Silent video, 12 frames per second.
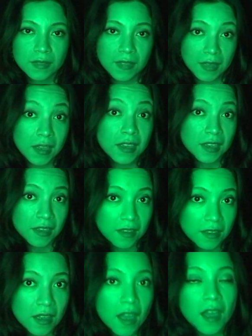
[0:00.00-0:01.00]

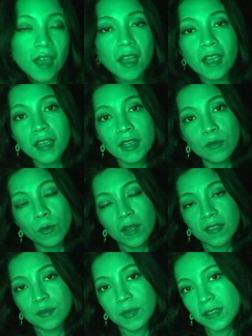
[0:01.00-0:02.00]
thinking it
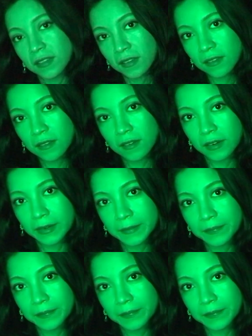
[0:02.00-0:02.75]
was my sister.